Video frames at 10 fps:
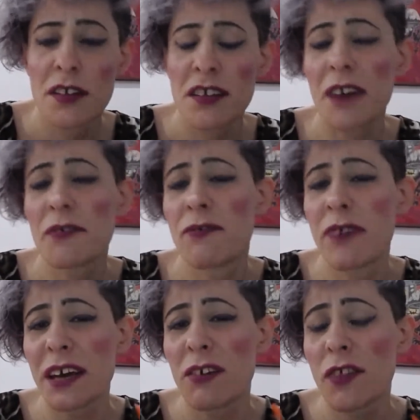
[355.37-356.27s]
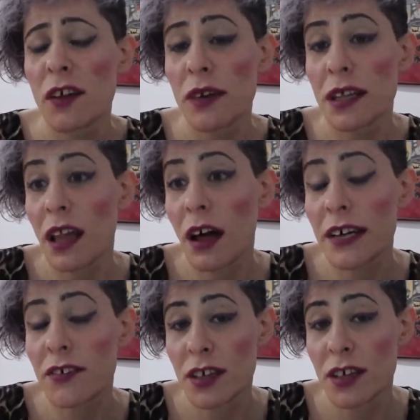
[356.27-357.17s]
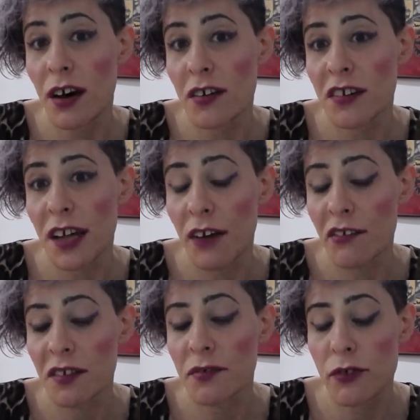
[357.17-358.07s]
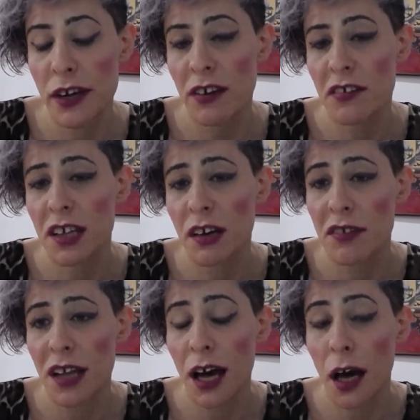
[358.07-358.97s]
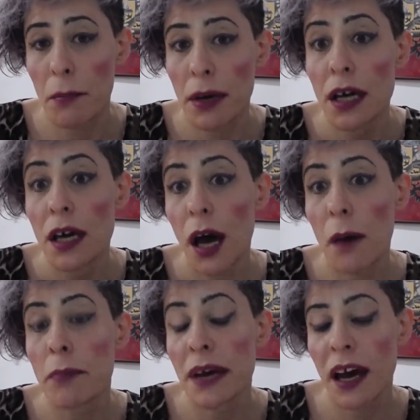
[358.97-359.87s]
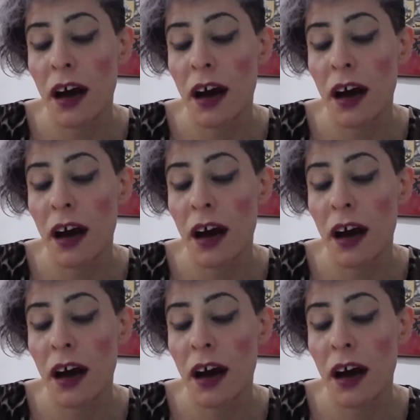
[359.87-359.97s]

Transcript: So I feel that we lighten ourselves, we free ourselves up a bit